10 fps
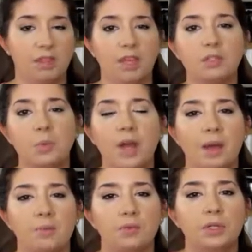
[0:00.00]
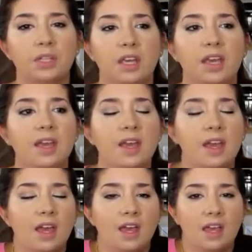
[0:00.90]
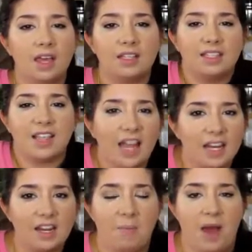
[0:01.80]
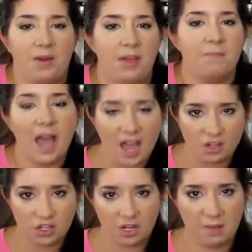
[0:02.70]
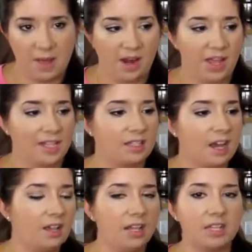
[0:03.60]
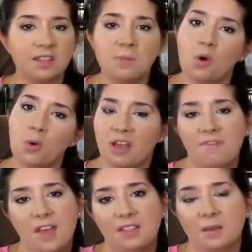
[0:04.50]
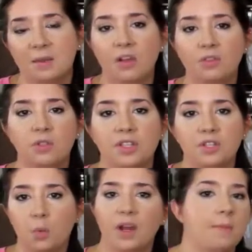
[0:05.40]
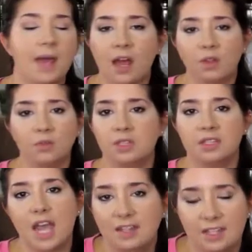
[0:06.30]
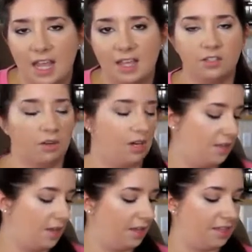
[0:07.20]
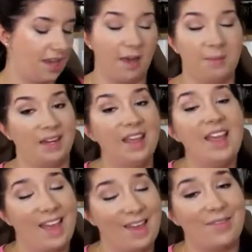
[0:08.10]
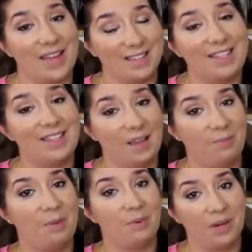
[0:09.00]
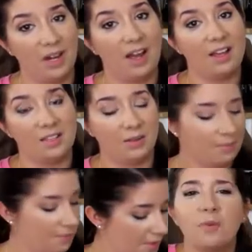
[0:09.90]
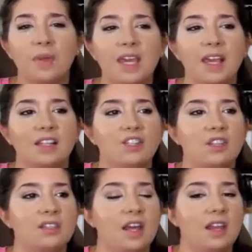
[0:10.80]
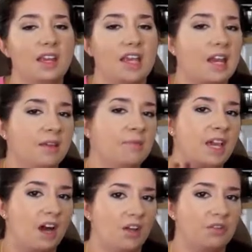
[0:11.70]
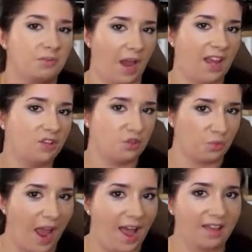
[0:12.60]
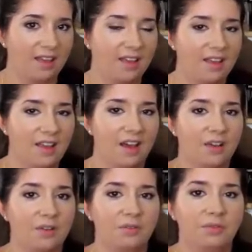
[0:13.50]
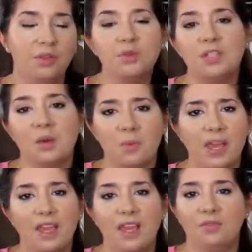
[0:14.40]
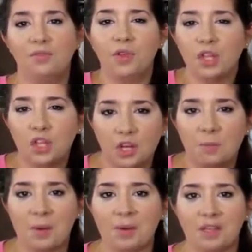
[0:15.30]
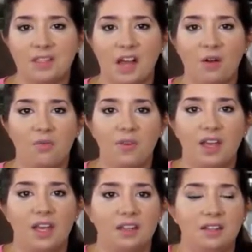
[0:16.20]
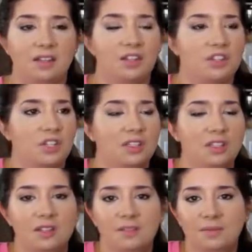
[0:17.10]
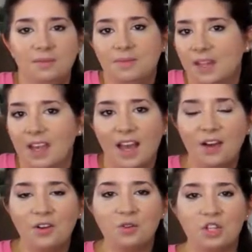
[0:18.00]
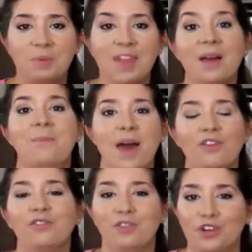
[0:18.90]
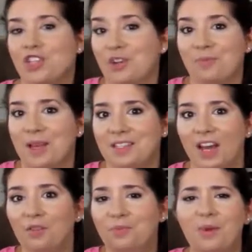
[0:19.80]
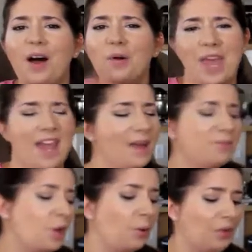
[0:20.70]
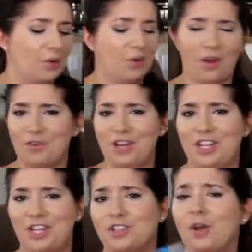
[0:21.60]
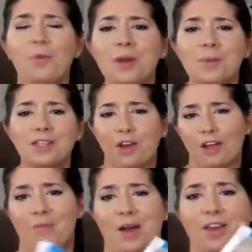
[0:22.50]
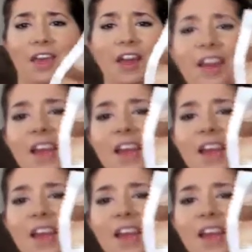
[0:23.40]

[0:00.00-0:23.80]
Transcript: And that's why I'm really excited about it and passionate about it. It's not like some quick fix. I'm not losing 20 pounds in 10 days or anything like that. I mean, if I did, that'd be pretty awesome. For me, it's just kind of getting me on the right track of losing weight and feeling good about myself and just, I don't know, just being a better version of myself. Okay, I'm totally going off on a tangent. What am I talking about here?